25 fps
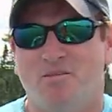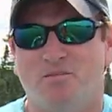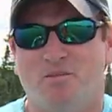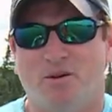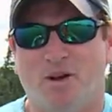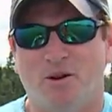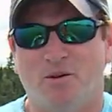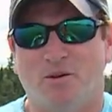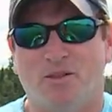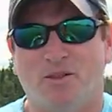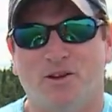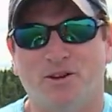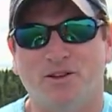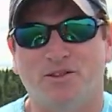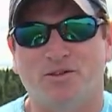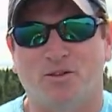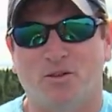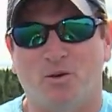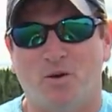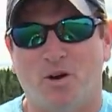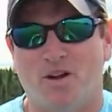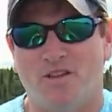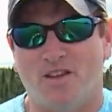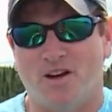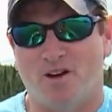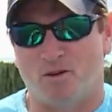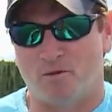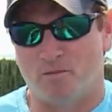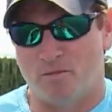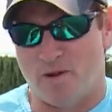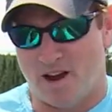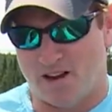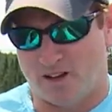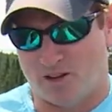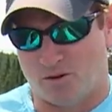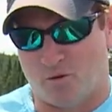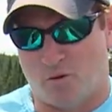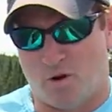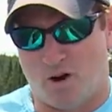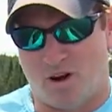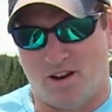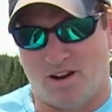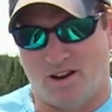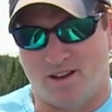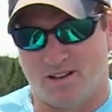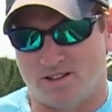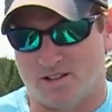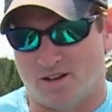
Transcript: Played with those for a while. Now we're back to walleyes.